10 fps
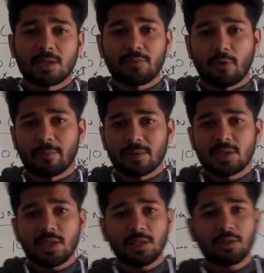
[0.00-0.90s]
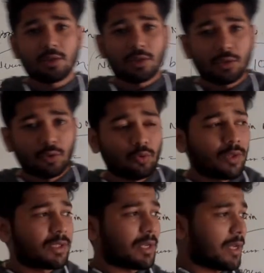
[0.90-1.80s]
for a machine to do
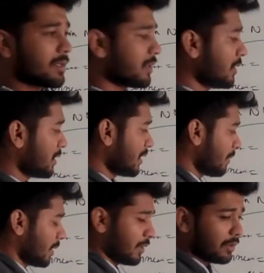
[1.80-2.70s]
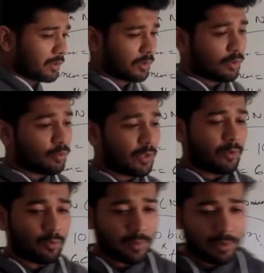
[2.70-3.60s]
the task similar to the
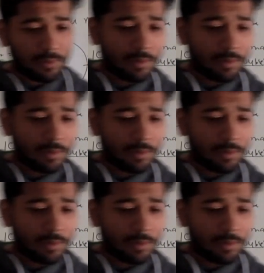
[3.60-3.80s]
human.